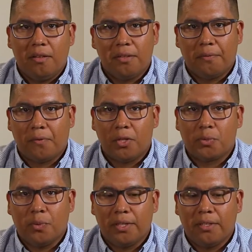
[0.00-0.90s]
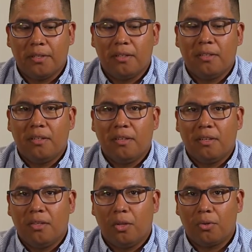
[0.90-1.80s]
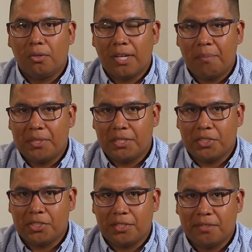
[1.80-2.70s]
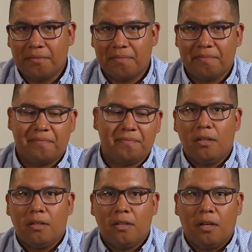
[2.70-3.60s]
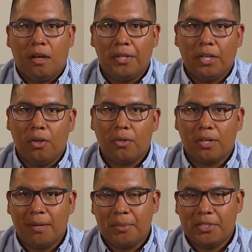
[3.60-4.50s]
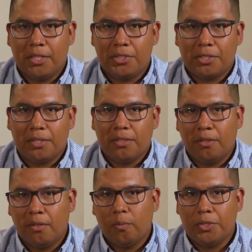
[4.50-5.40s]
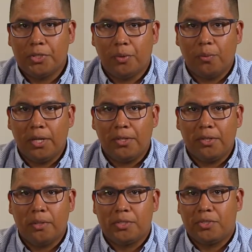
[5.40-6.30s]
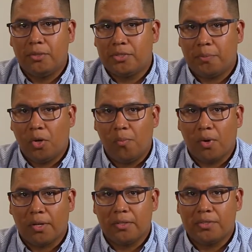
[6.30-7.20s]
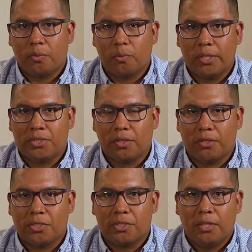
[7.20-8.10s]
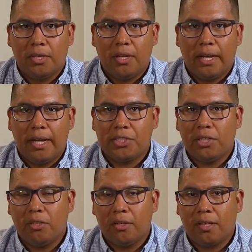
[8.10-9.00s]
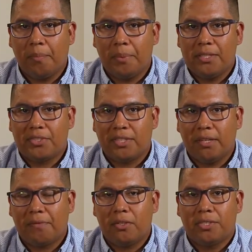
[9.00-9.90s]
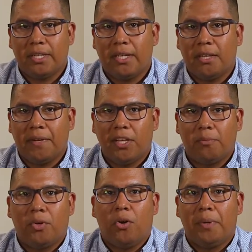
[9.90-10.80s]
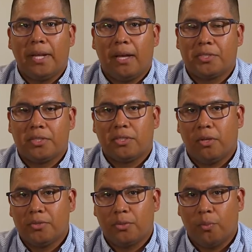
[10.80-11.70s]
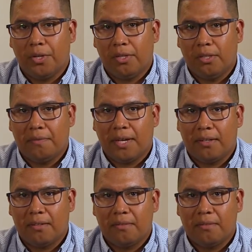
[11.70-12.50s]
The first one, local competition. On the local competition, what you would want to do is do some homework, do some research. Actually look up and see if there's any available open houses close to where you live at.